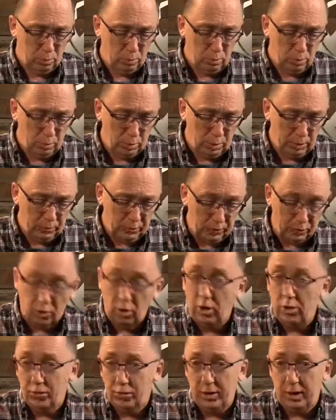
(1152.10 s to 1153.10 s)
If it's
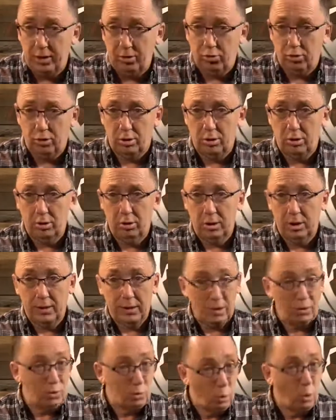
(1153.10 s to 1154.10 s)
causation, and that's
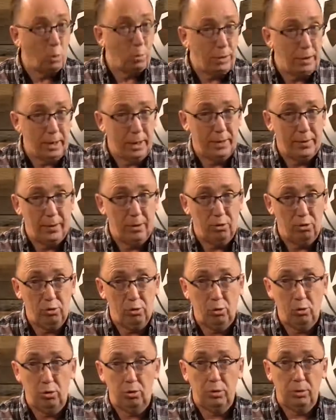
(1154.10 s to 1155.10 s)
normally how that's
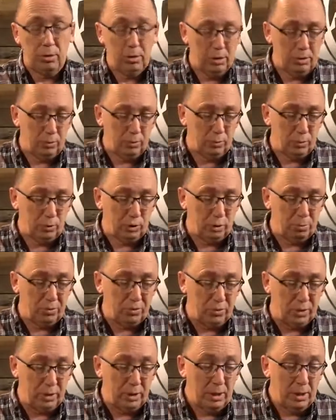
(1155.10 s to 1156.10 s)
used, it's supposed to be
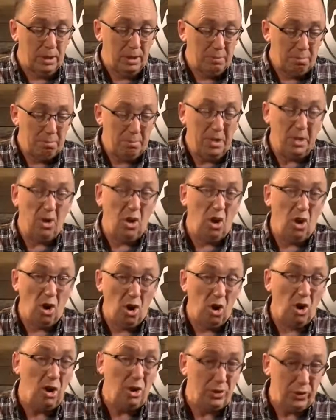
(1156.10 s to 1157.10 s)
saying,
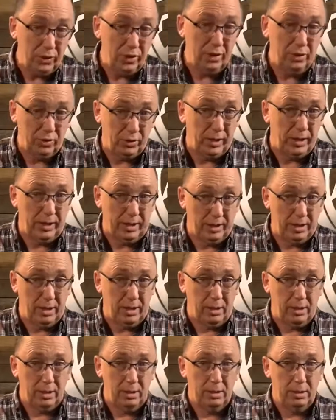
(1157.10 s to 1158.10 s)
because he's like
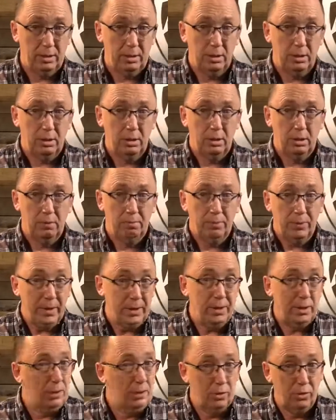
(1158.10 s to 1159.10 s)
God. He
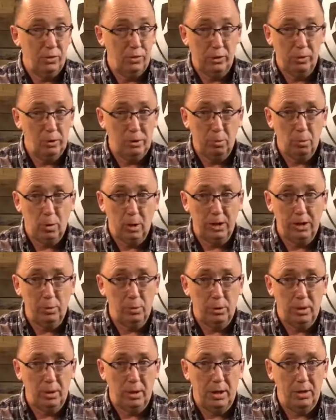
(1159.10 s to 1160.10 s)
didn't consider equality with
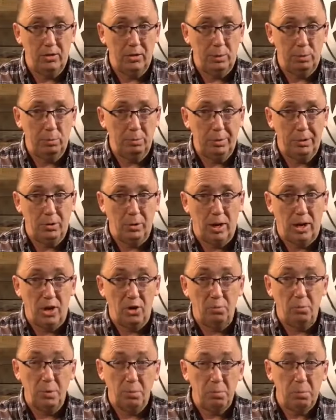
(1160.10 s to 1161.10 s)
God something to be grasped.
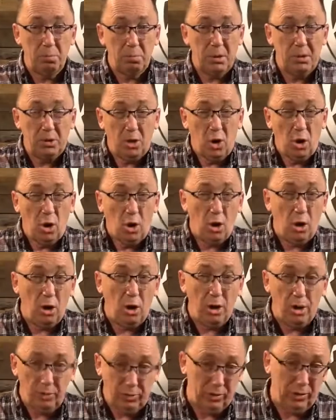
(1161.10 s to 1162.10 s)
But
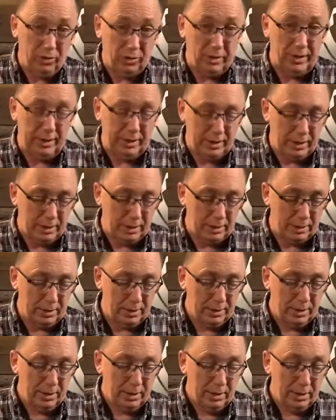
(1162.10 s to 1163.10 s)
because he's like God,
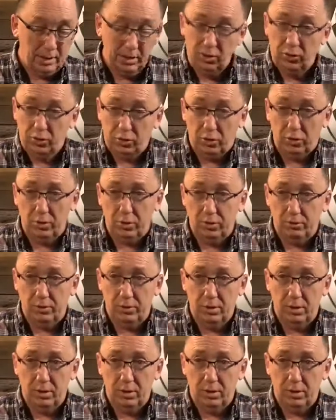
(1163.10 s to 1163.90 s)
he served.